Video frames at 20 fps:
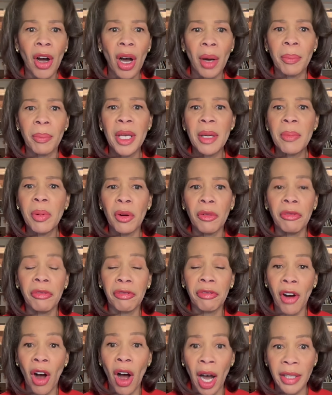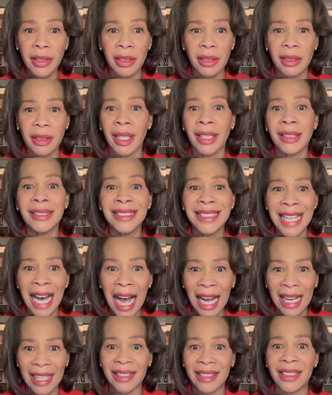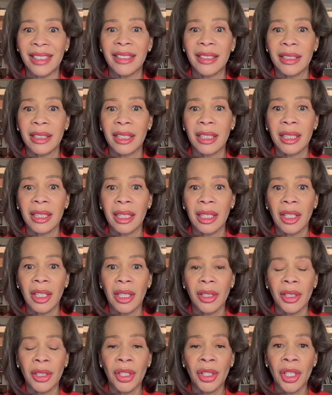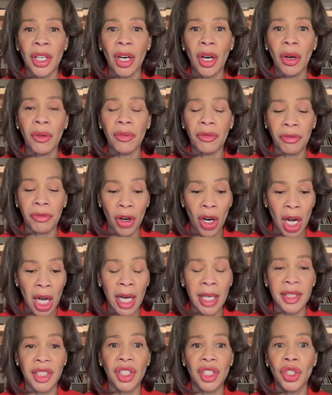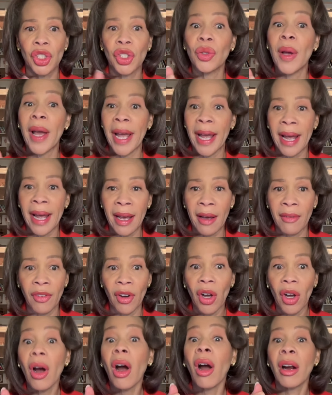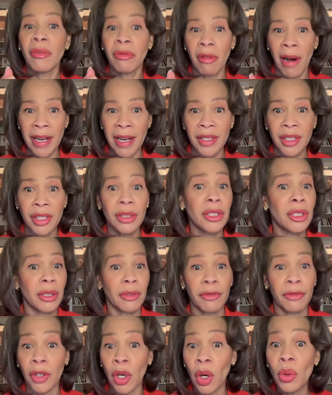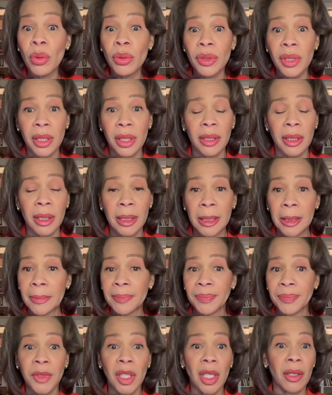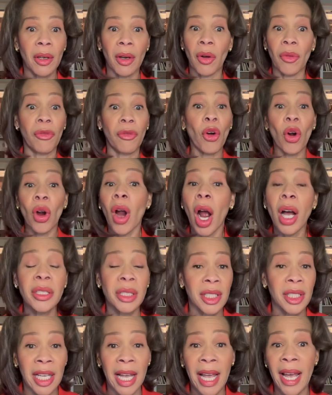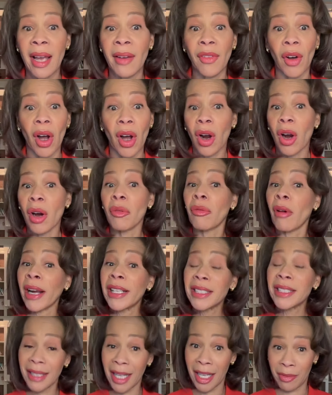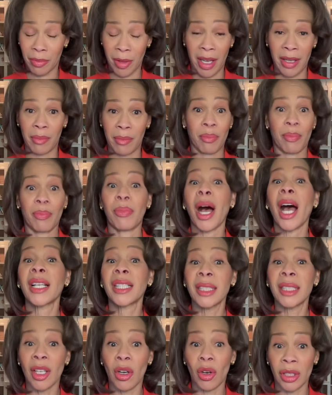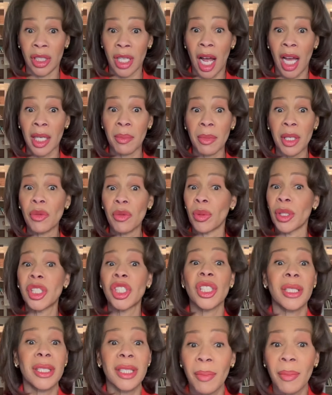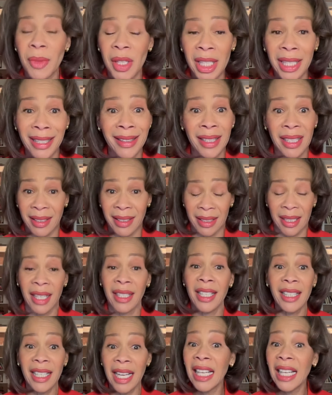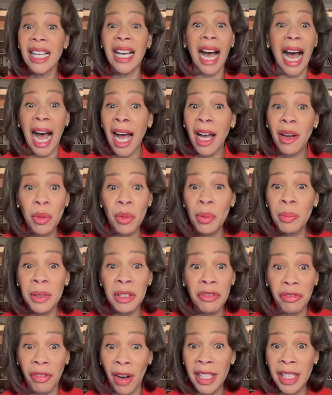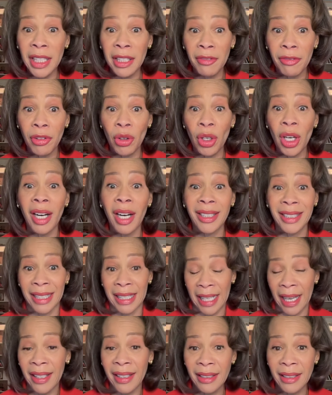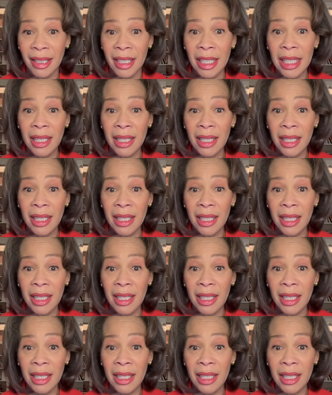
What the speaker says: People fought and died, for us to have our right to vote, for us to have our rights at bodily autonomy, which is something in the Senate I will be fighting for again.